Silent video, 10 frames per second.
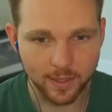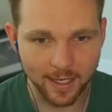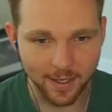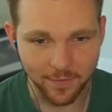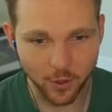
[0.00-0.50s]

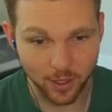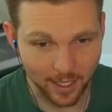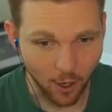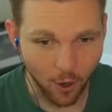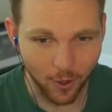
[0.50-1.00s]
that if you're
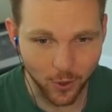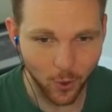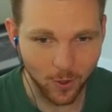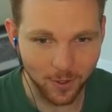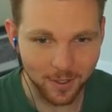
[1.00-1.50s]
like a
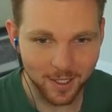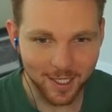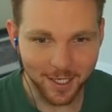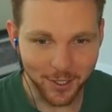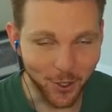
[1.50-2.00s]
hardcore,
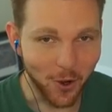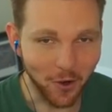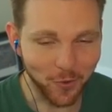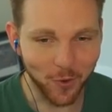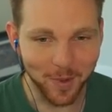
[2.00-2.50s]
you know,
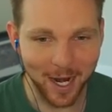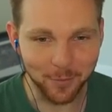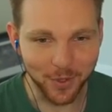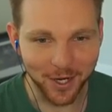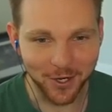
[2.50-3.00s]
hardcore Madden
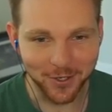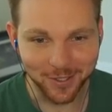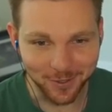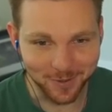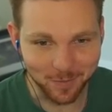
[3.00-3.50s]
player,
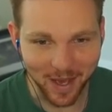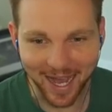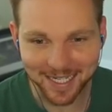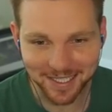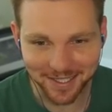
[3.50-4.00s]
you use
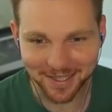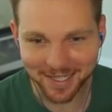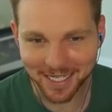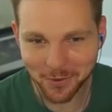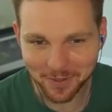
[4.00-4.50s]
pass lead
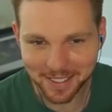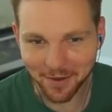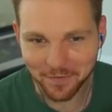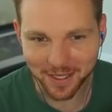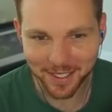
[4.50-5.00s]
elite or
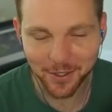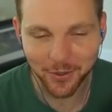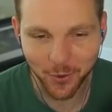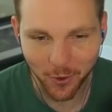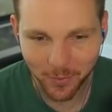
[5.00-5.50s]
set feet lead on
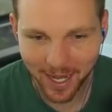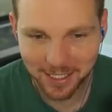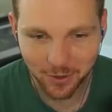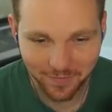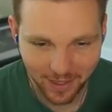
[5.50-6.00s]
your quarterbacks.
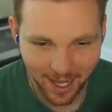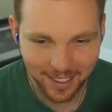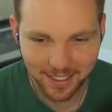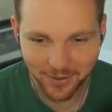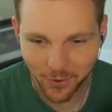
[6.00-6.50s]
So Those
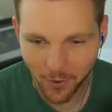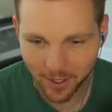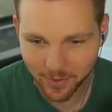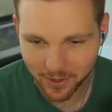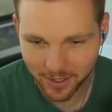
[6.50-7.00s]
velocity throwing
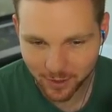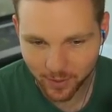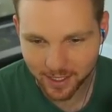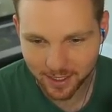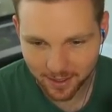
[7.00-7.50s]
abilities, which,